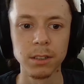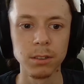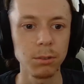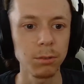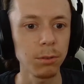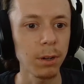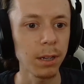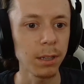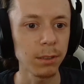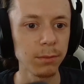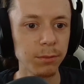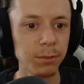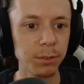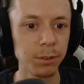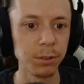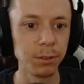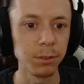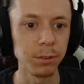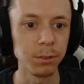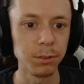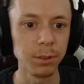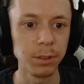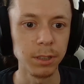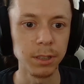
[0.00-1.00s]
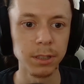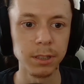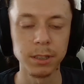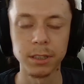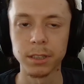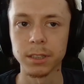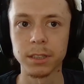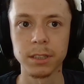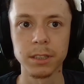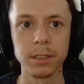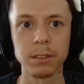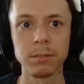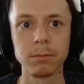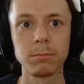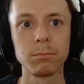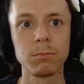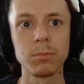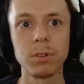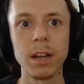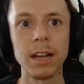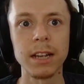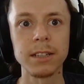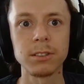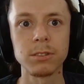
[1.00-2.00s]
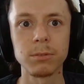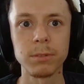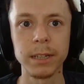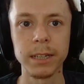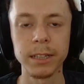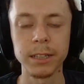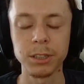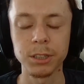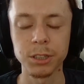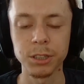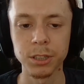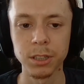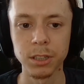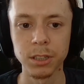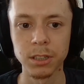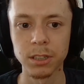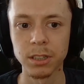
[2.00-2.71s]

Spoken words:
quite a few in this price range,